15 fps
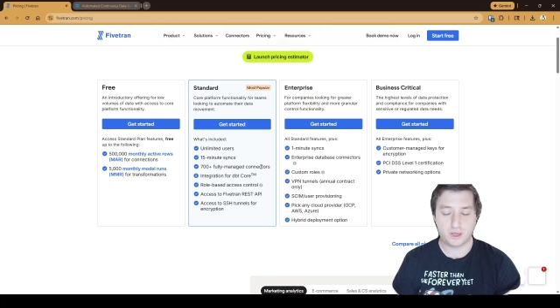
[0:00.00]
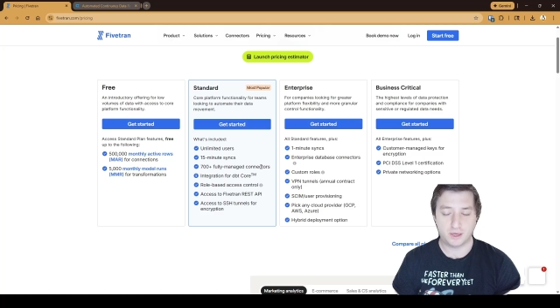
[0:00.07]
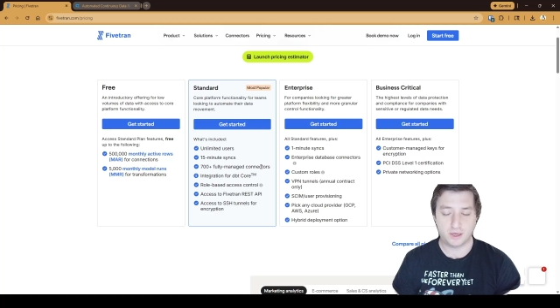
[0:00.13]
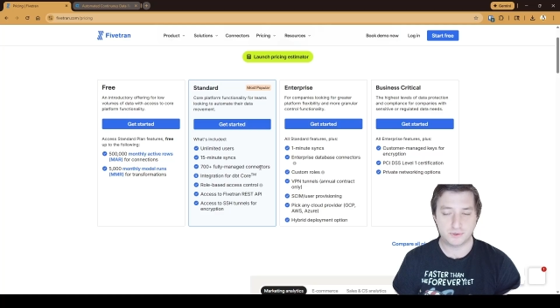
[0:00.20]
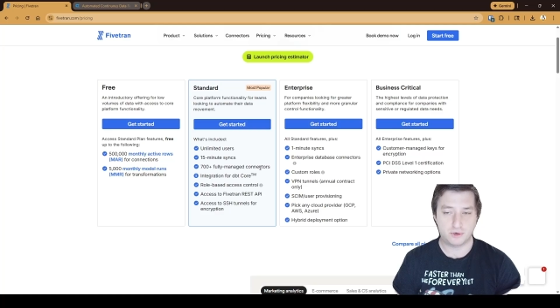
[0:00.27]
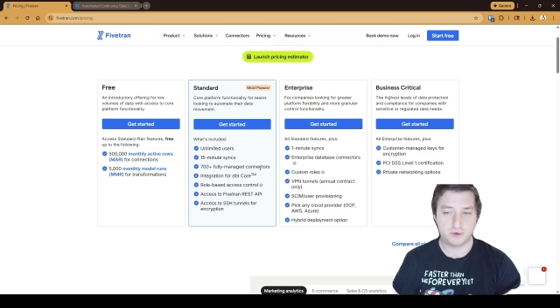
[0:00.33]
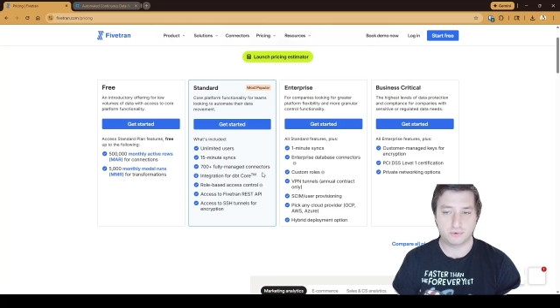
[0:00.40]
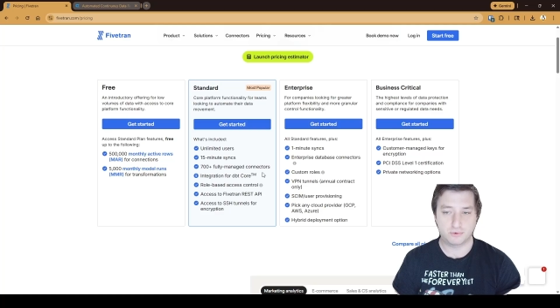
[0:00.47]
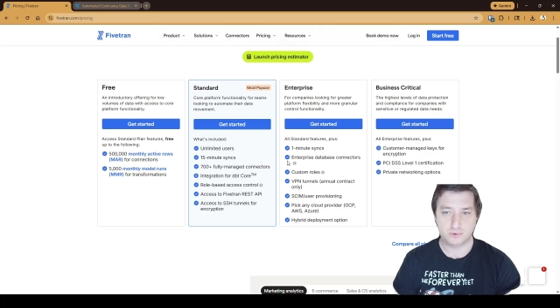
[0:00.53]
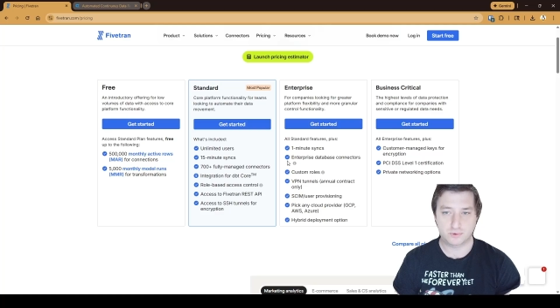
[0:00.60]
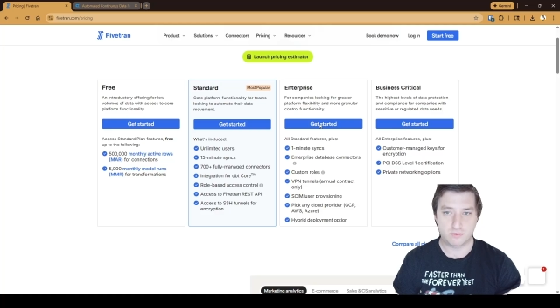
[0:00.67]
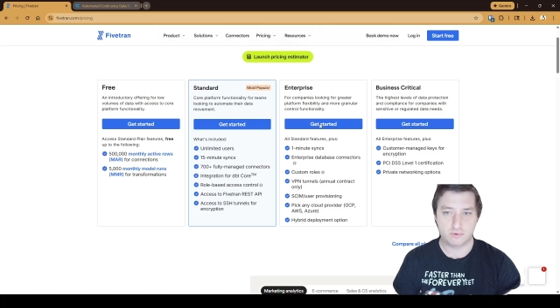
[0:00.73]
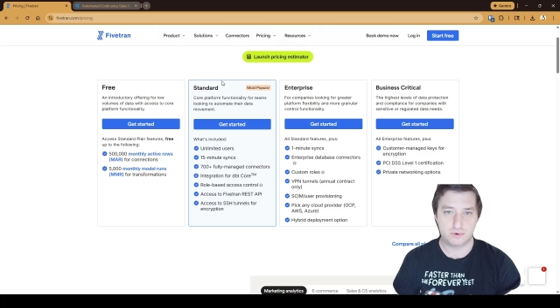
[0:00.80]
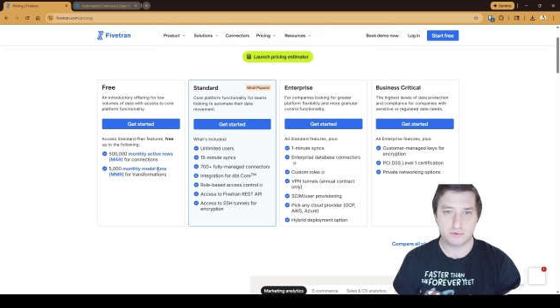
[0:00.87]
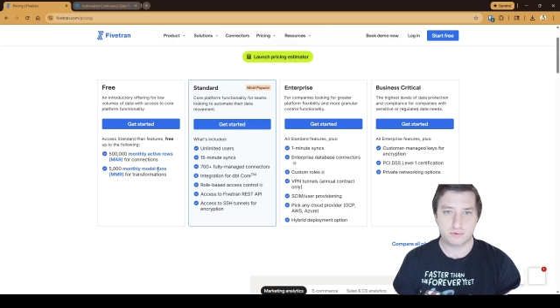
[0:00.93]
SQL
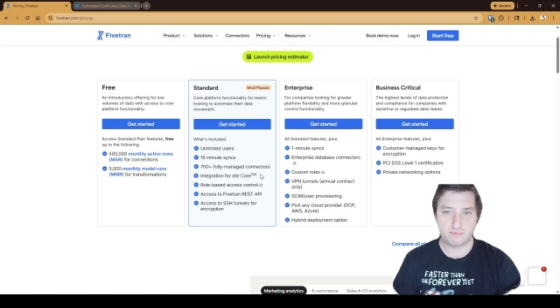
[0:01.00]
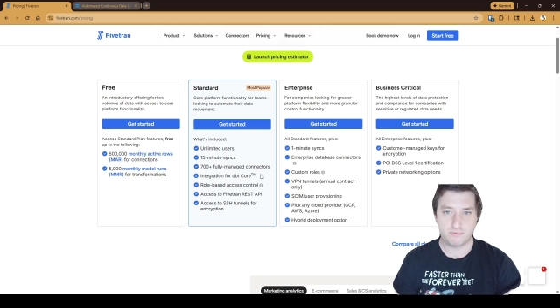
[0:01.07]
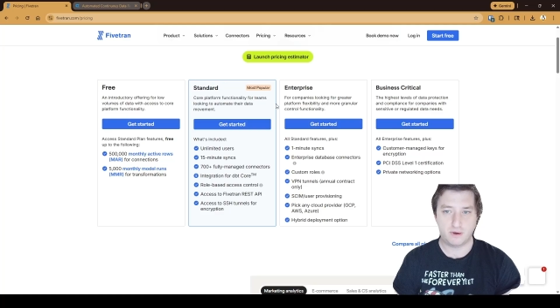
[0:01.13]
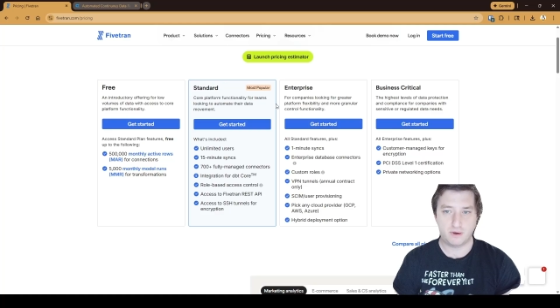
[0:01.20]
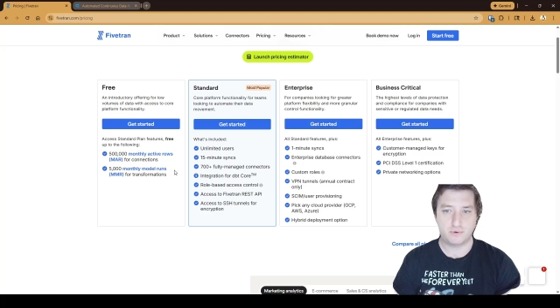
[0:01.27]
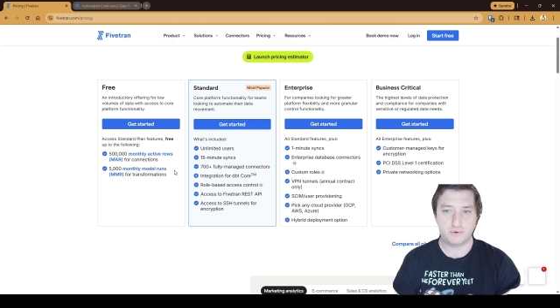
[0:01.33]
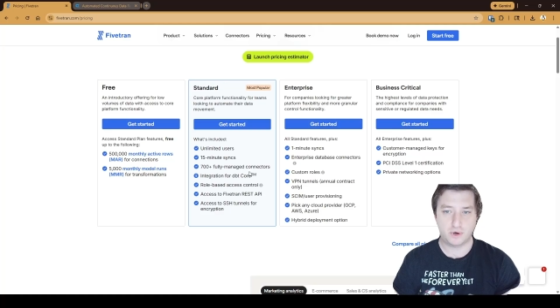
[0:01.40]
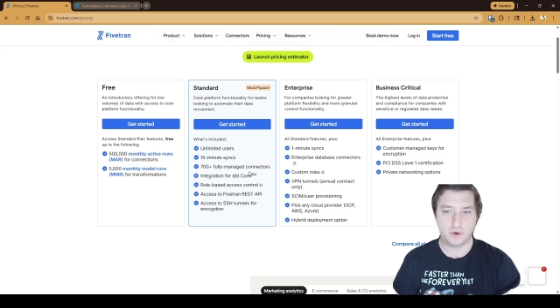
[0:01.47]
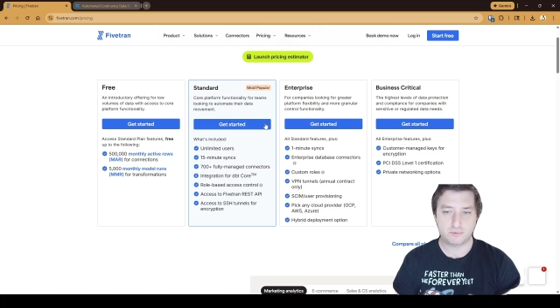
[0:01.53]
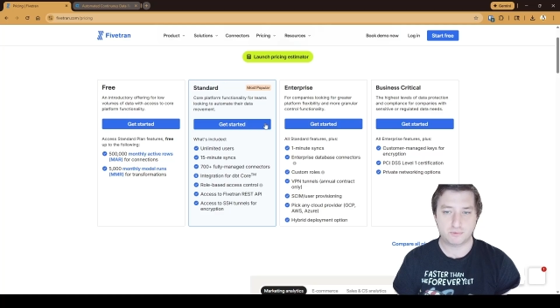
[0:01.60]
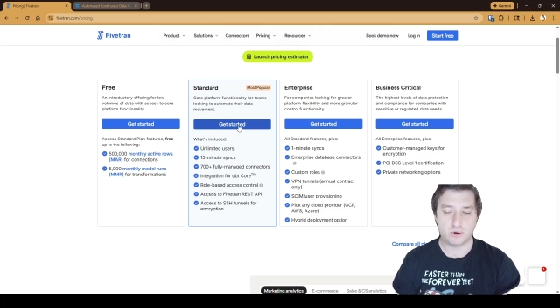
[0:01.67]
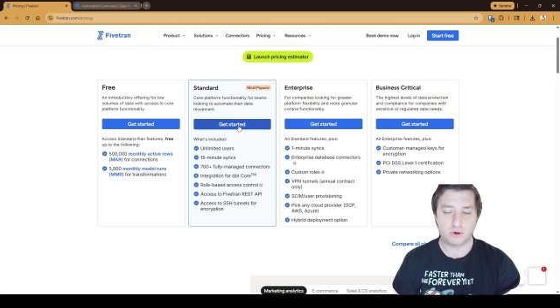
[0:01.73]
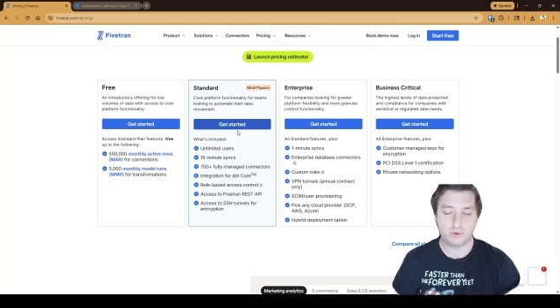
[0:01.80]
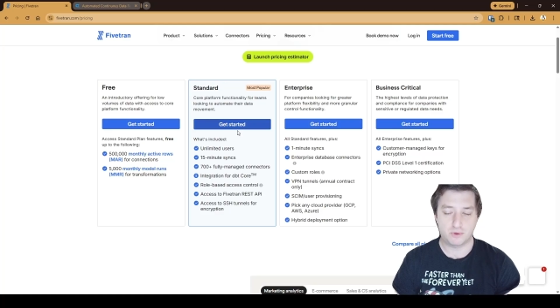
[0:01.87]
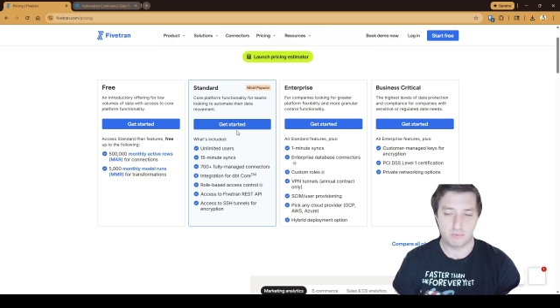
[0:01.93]
servers, FiveTran is
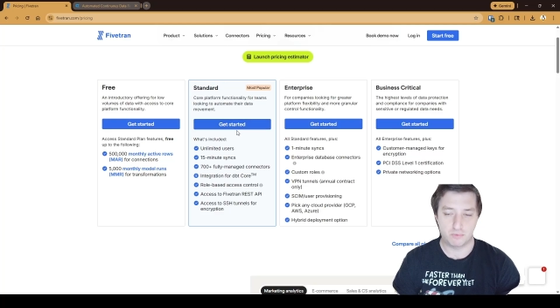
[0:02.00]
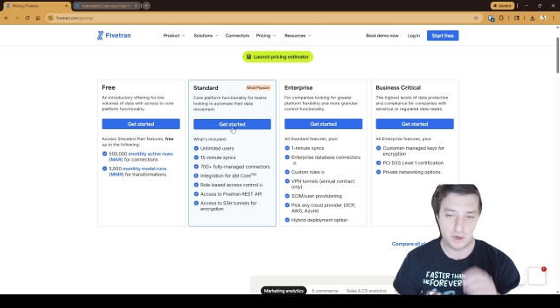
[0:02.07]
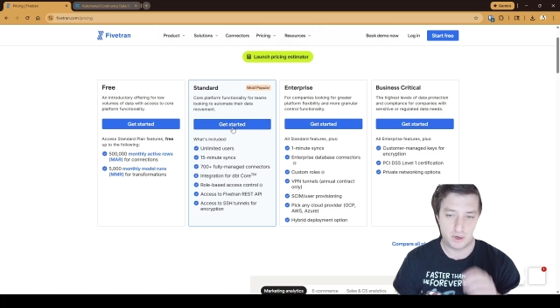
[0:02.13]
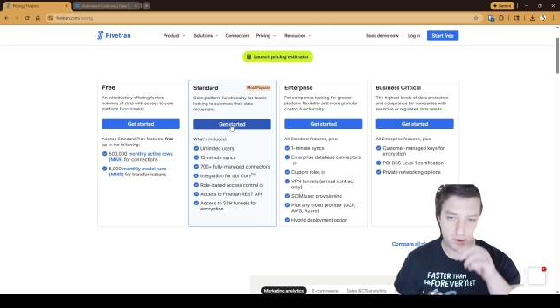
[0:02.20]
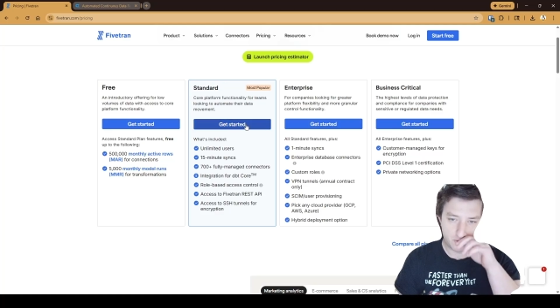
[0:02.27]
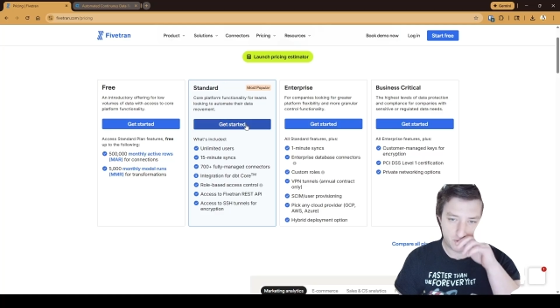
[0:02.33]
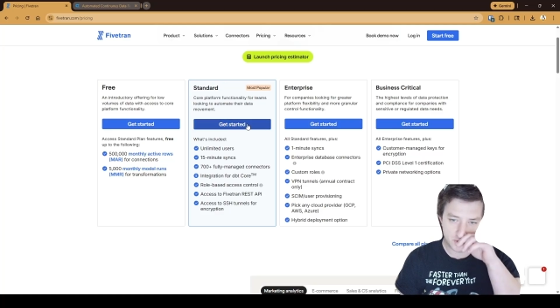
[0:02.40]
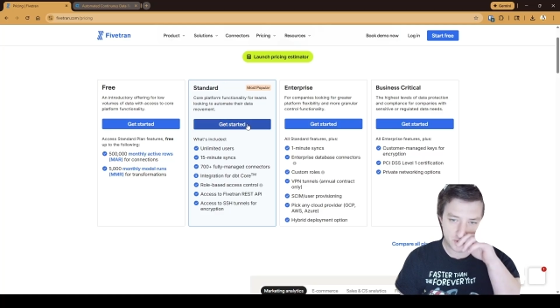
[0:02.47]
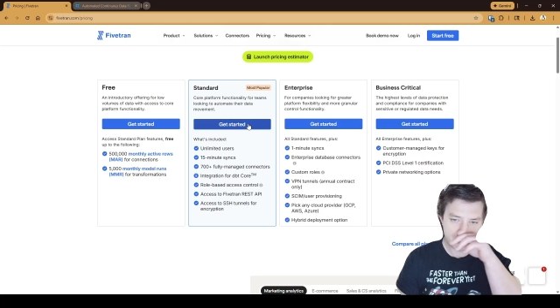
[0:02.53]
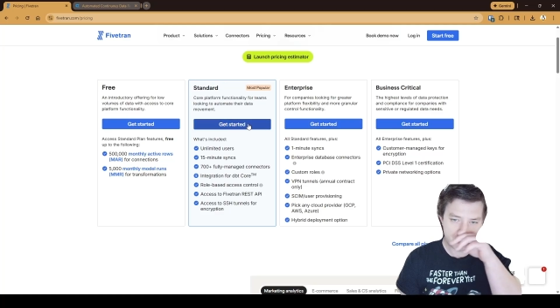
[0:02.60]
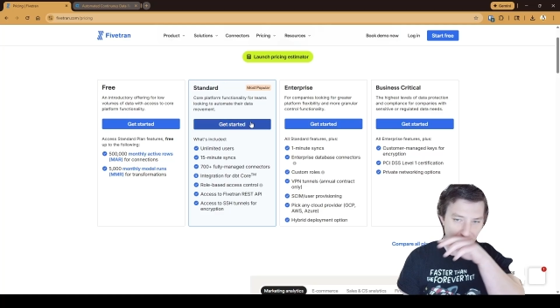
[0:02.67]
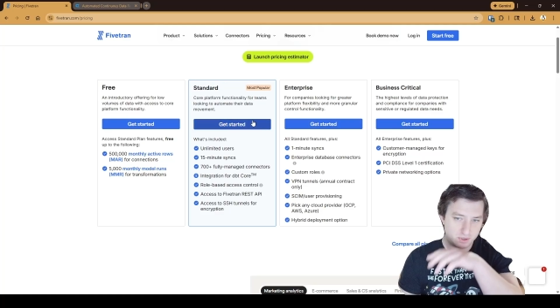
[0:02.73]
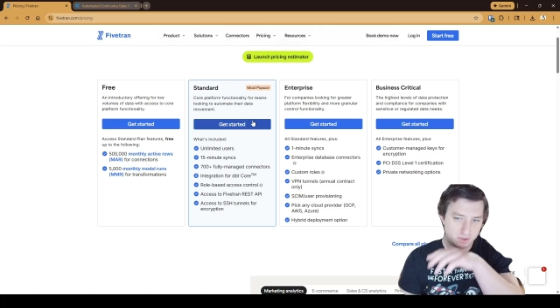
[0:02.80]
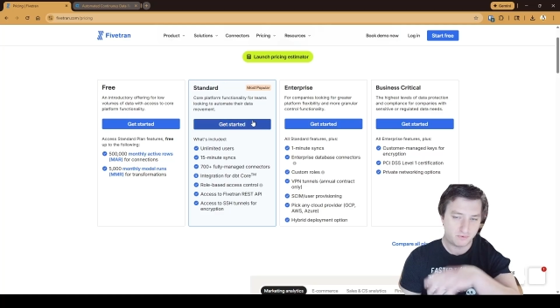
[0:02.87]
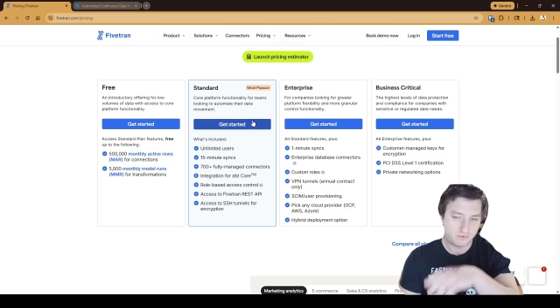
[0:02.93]
probably the way to go,
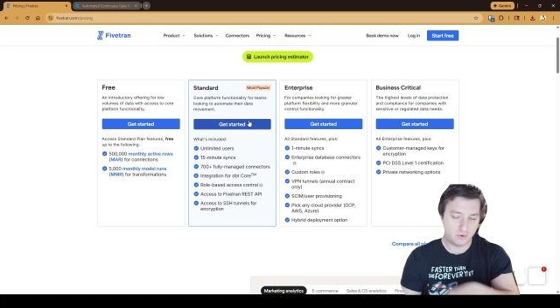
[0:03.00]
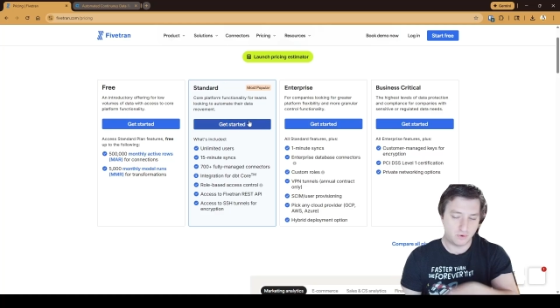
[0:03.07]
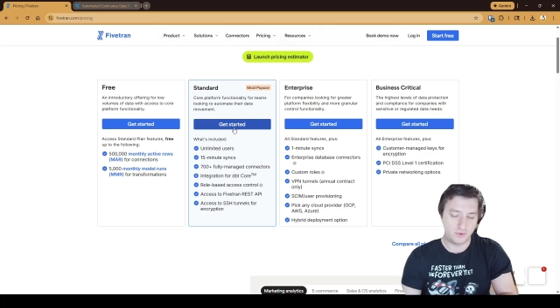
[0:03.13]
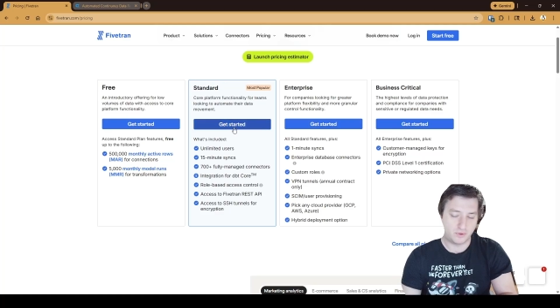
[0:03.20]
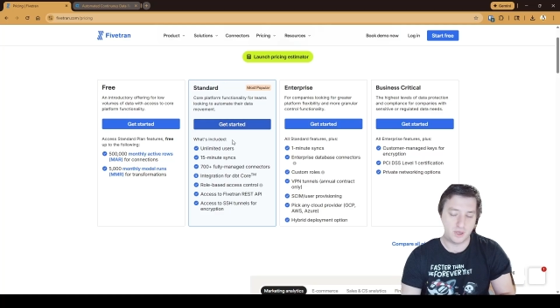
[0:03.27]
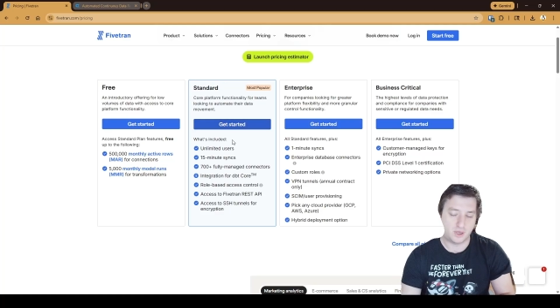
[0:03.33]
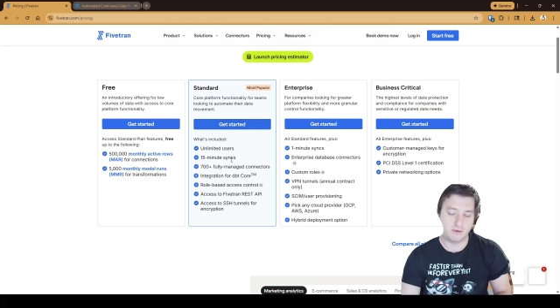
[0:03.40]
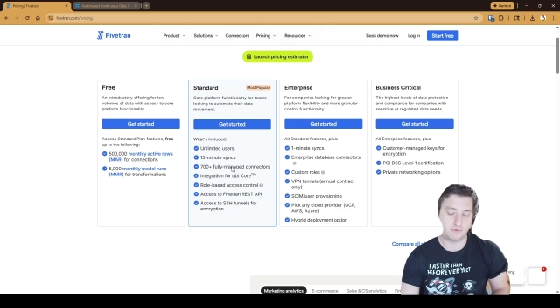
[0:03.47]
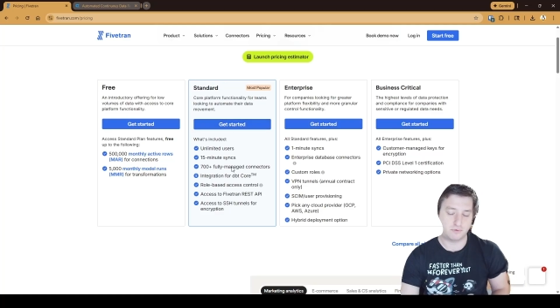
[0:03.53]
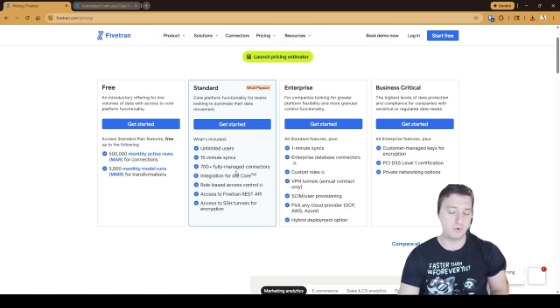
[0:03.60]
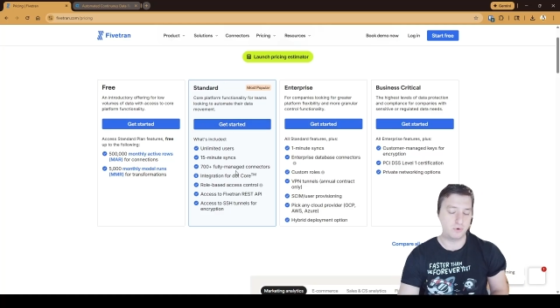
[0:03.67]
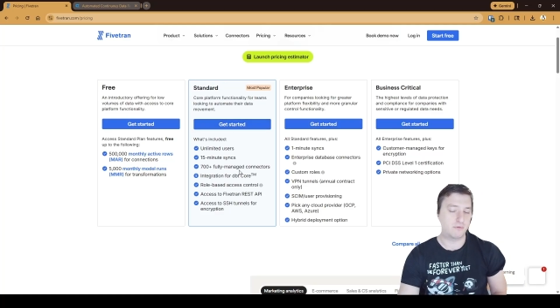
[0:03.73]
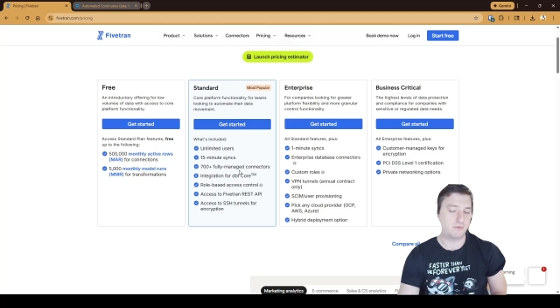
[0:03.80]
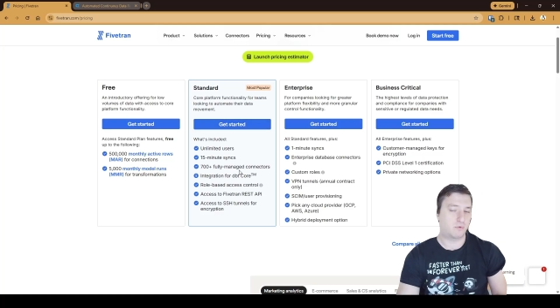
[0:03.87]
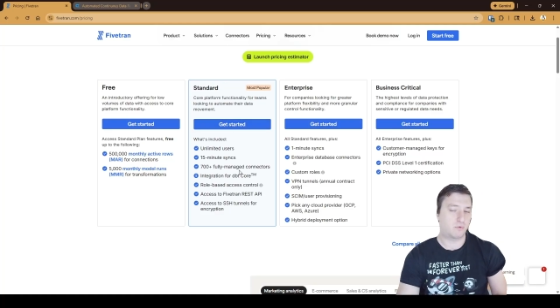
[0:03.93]
especially if you only have 3
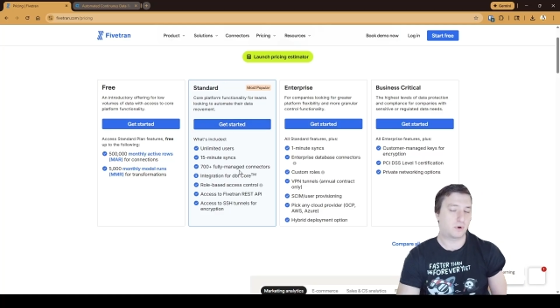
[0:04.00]
or 4